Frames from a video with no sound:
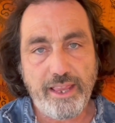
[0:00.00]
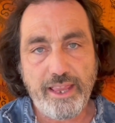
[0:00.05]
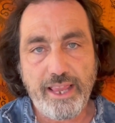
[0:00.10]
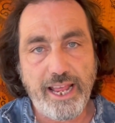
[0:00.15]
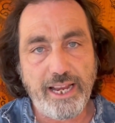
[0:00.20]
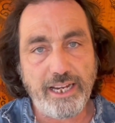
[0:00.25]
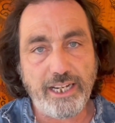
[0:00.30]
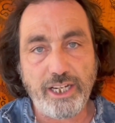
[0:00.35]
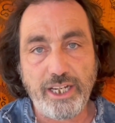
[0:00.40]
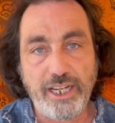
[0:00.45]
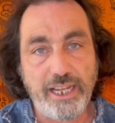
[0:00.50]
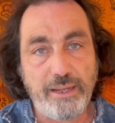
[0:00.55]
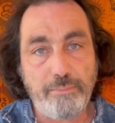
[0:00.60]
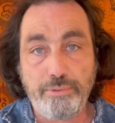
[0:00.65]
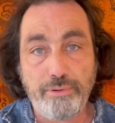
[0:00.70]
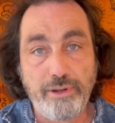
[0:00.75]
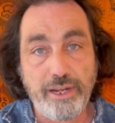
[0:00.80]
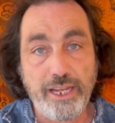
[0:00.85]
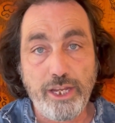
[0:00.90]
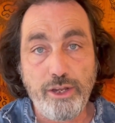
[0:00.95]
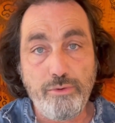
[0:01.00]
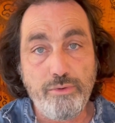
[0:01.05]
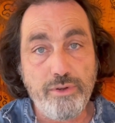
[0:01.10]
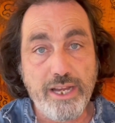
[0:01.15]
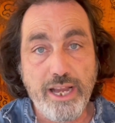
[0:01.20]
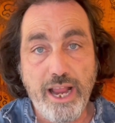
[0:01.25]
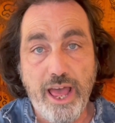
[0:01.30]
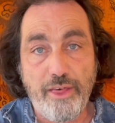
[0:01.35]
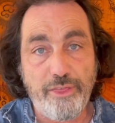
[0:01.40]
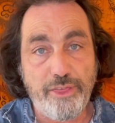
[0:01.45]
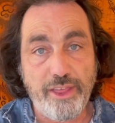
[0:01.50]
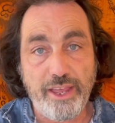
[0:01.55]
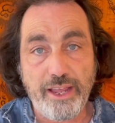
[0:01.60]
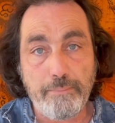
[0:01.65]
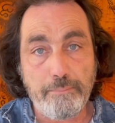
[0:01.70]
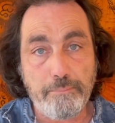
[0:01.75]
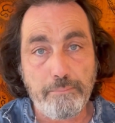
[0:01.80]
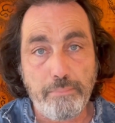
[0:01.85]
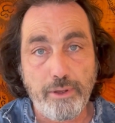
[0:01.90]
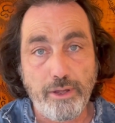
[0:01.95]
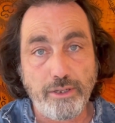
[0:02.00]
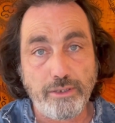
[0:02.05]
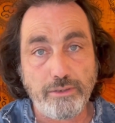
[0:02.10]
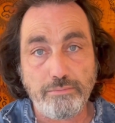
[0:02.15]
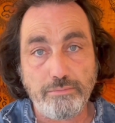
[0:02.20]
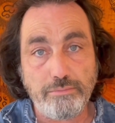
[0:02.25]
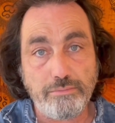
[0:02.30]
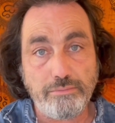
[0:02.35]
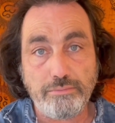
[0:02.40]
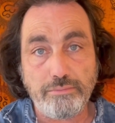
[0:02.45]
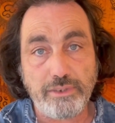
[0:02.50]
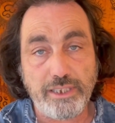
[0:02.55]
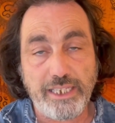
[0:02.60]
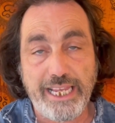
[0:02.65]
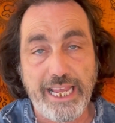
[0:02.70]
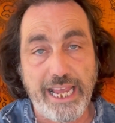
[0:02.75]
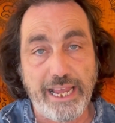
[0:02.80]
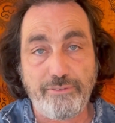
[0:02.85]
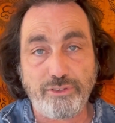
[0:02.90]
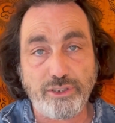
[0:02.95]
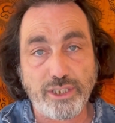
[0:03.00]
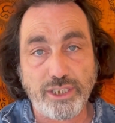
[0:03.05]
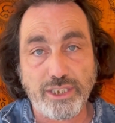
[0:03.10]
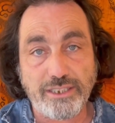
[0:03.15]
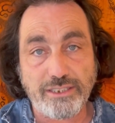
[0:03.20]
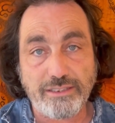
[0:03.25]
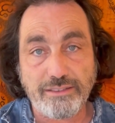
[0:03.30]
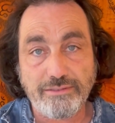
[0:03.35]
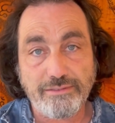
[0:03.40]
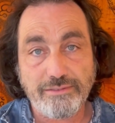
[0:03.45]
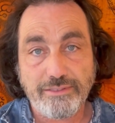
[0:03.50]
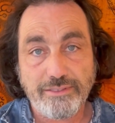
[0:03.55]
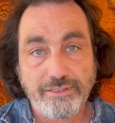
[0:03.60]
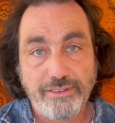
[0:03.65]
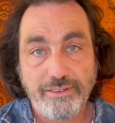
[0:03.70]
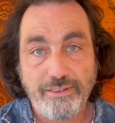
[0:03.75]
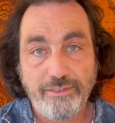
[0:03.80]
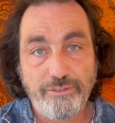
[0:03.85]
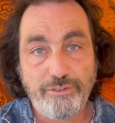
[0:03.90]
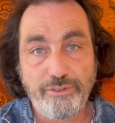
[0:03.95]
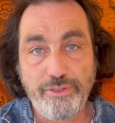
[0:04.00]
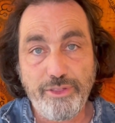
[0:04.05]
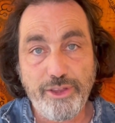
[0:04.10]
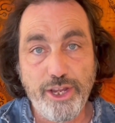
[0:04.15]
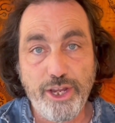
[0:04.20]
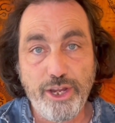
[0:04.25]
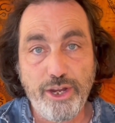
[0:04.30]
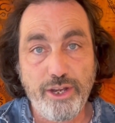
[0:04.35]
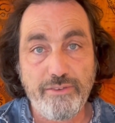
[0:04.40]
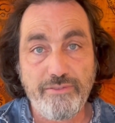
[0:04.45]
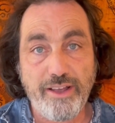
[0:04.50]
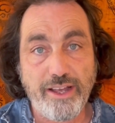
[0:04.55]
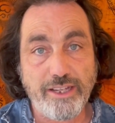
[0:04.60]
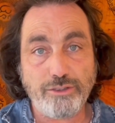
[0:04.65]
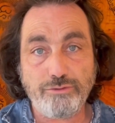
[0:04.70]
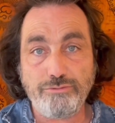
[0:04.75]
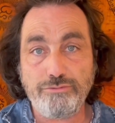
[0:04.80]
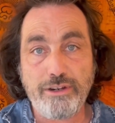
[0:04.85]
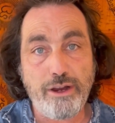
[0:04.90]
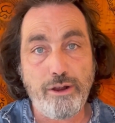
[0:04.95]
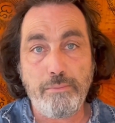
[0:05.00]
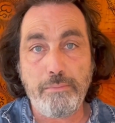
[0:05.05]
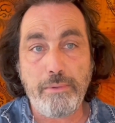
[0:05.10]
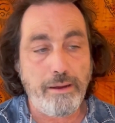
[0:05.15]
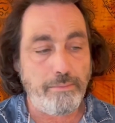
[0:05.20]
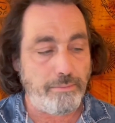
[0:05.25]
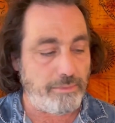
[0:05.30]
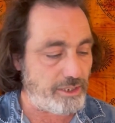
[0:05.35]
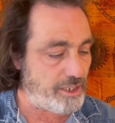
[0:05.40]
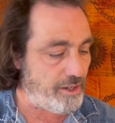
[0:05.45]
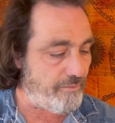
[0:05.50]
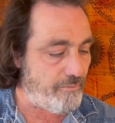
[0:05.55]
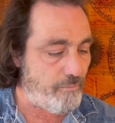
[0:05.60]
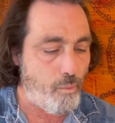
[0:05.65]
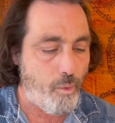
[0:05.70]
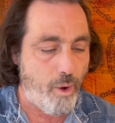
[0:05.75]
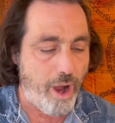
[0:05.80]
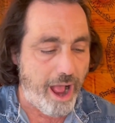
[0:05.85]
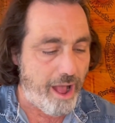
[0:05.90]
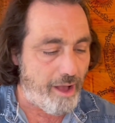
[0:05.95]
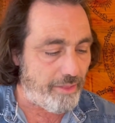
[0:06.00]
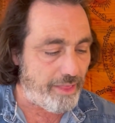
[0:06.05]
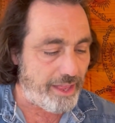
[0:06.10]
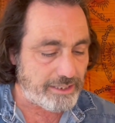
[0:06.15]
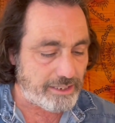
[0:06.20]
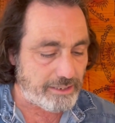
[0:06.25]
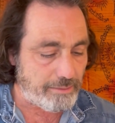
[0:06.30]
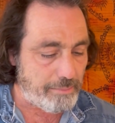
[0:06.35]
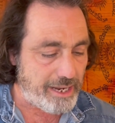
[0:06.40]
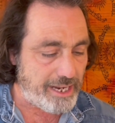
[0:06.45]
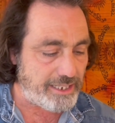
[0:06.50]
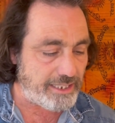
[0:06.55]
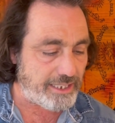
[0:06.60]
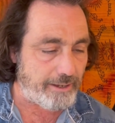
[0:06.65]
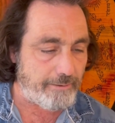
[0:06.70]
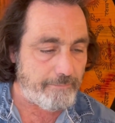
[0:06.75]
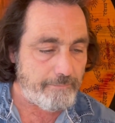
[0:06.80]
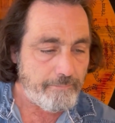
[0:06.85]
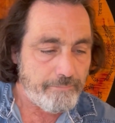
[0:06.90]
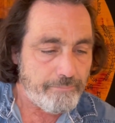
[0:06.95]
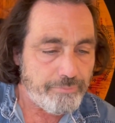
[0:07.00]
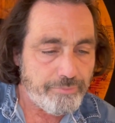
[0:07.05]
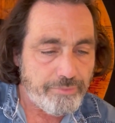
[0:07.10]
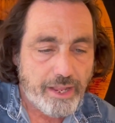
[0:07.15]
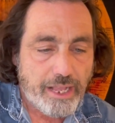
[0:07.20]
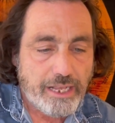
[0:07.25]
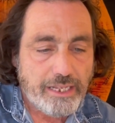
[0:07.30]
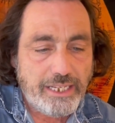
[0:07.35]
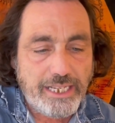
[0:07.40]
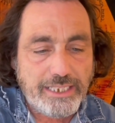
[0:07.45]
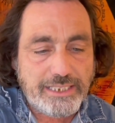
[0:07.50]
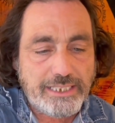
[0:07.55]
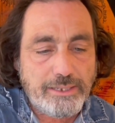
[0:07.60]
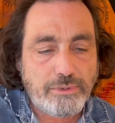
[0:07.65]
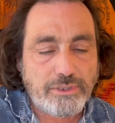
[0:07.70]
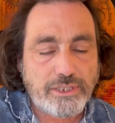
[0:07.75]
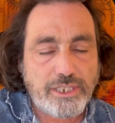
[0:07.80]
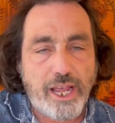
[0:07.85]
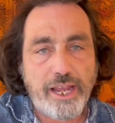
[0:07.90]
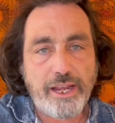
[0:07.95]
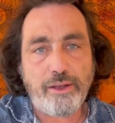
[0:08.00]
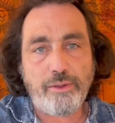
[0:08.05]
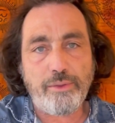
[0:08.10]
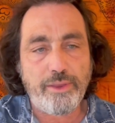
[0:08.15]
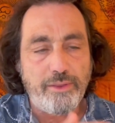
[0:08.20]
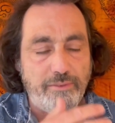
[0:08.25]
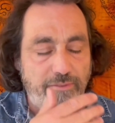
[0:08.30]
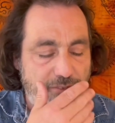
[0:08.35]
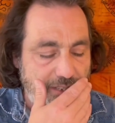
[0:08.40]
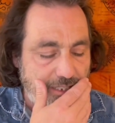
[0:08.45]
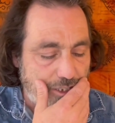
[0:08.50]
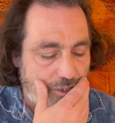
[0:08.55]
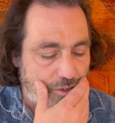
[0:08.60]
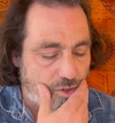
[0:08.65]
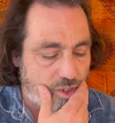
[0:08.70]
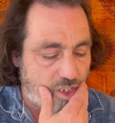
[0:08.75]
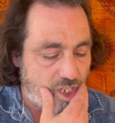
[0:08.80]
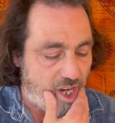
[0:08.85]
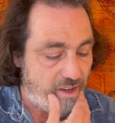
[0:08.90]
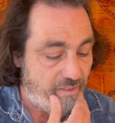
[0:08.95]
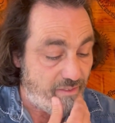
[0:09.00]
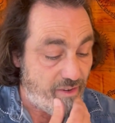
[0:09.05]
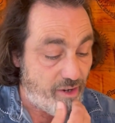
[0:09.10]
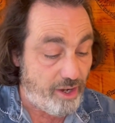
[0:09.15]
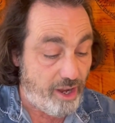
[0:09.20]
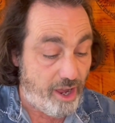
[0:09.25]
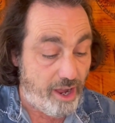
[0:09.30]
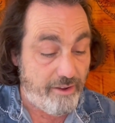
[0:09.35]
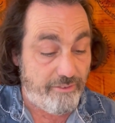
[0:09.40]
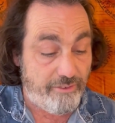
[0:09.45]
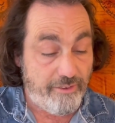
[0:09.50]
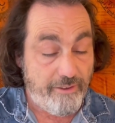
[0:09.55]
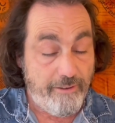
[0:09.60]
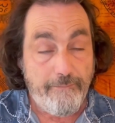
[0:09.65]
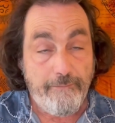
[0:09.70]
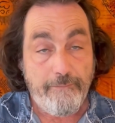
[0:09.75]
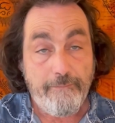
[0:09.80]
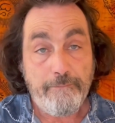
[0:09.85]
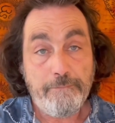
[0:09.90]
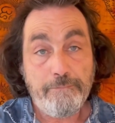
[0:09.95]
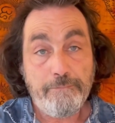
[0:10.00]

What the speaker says: they're going to bring you nothing but gifts from the universe. Real moments of, wow, that's amazing. Let's see what's going on the physical side of your life.